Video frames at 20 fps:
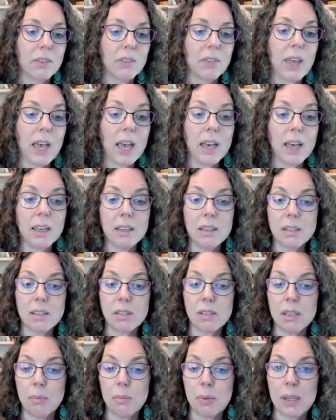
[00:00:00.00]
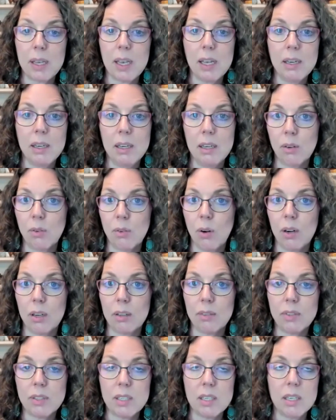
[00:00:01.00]
That is implicated in
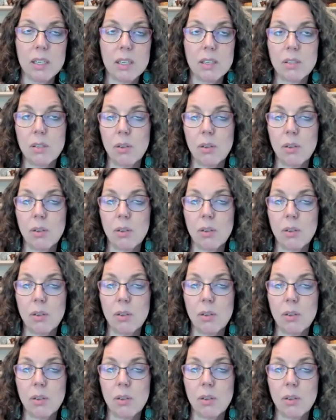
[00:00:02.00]
chronic fatigue.